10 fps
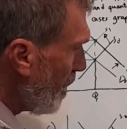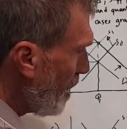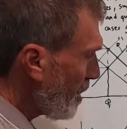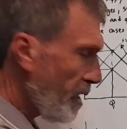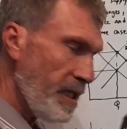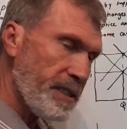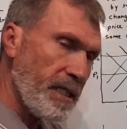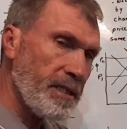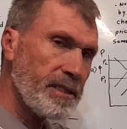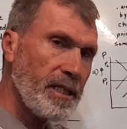
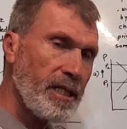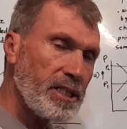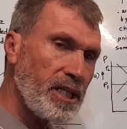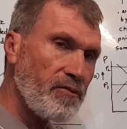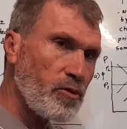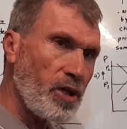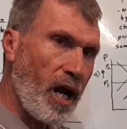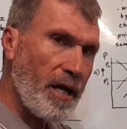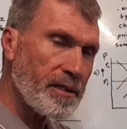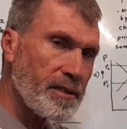increases, shift to the
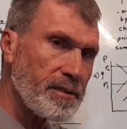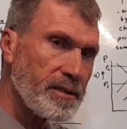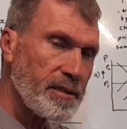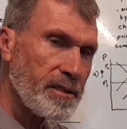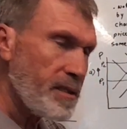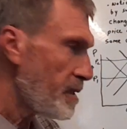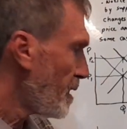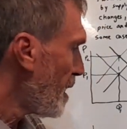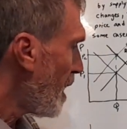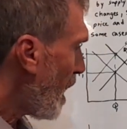right.
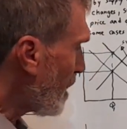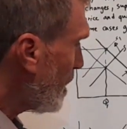And the